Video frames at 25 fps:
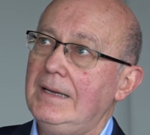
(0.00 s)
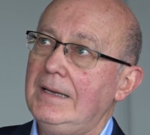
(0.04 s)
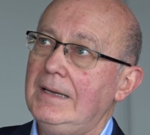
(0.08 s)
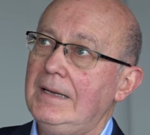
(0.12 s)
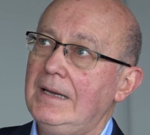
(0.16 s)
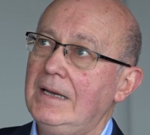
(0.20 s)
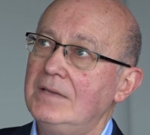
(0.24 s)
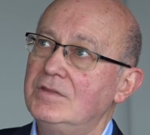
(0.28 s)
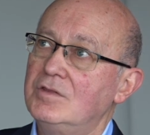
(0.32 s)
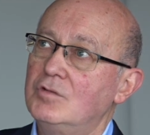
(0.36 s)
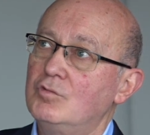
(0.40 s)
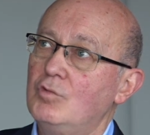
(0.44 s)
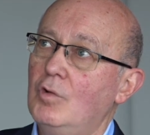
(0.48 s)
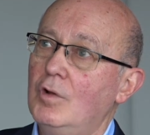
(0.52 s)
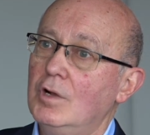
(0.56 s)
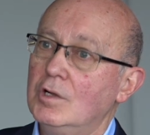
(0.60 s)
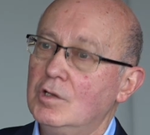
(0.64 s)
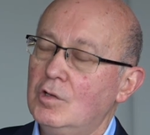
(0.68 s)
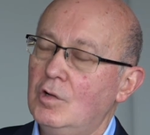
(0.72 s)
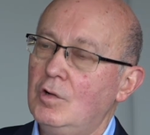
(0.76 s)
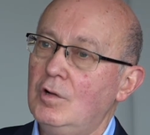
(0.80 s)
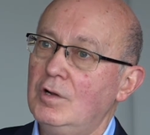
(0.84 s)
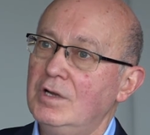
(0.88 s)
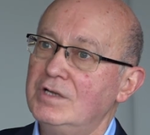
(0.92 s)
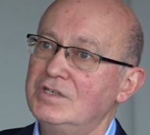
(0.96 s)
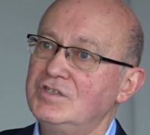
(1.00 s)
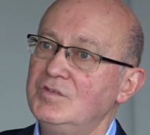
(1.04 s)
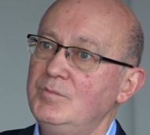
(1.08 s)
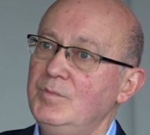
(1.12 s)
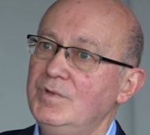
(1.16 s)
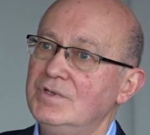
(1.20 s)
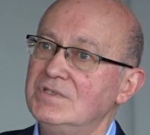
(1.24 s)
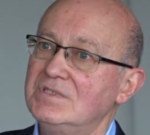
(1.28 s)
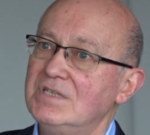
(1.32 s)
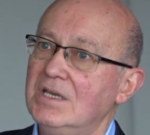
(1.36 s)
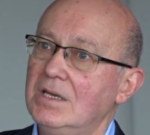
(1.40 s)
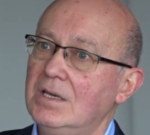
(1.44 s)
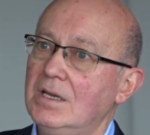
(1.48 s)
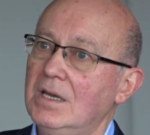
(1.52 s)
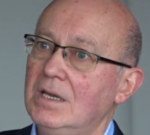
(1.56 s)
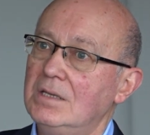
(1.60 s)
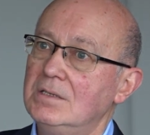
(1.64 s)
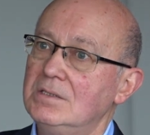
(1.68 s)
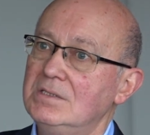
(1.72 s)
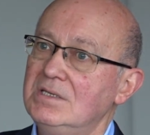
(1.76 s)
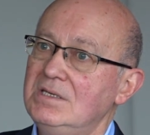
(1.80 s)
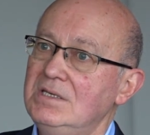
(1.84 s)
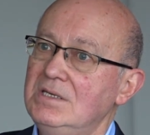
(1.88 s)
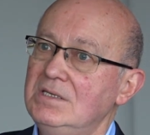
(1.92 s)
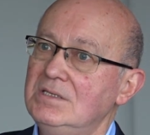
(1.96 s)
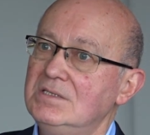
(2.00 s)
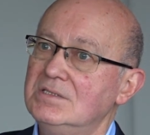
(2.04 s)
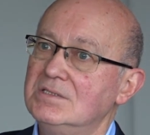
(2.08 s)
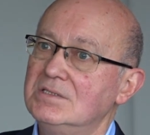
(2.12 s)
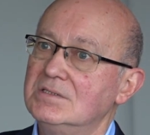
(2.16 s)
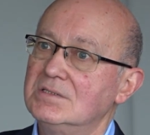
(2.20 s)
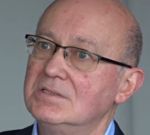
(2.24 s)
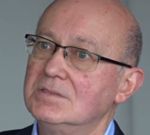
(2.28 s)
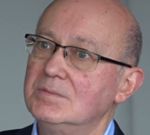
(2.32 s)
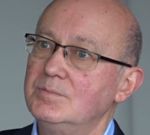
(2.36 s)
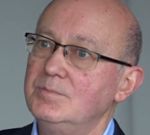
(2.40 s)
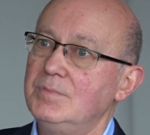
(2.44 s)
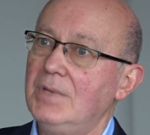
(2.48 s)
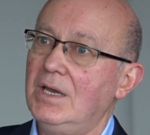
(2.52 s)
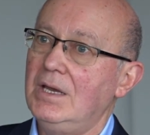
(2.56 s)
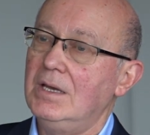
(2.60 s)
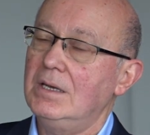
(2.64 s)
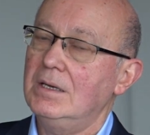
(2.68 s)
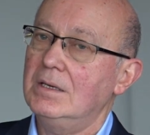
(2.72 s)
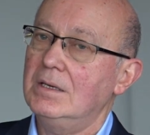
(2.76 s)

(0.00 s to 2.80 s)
at the Royal College of Music, and he's